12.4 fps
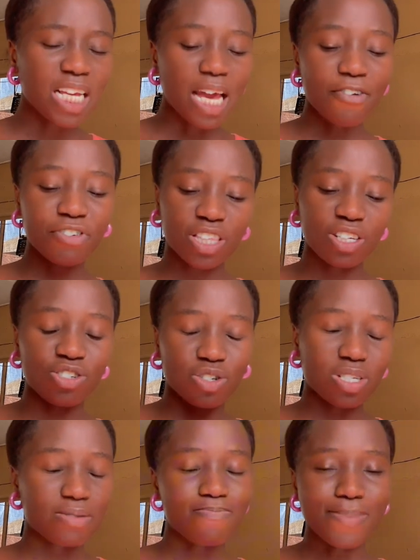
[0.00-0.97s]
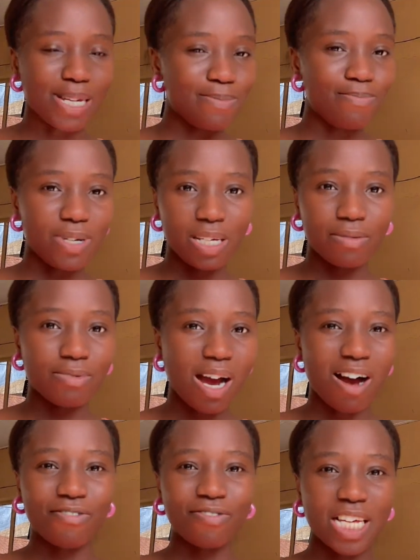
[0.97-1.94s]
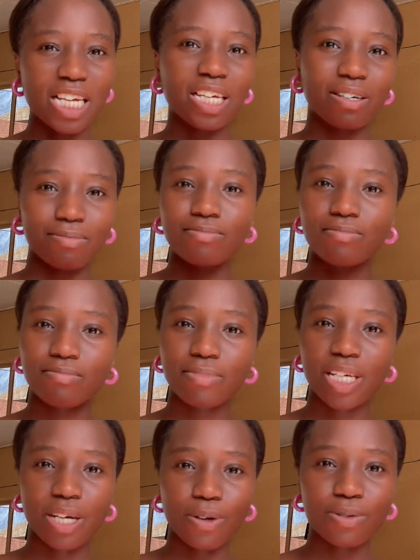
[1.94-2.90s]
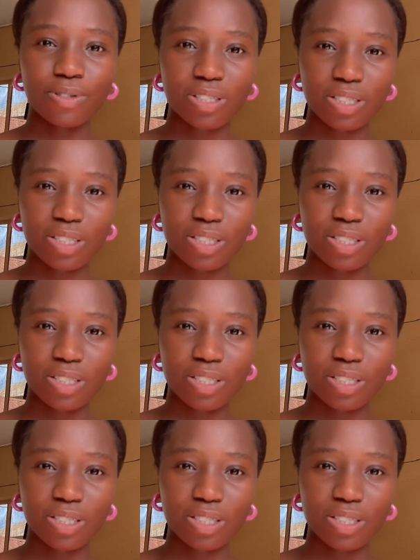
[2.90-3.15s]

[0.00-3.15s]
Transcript: everything just made me have like health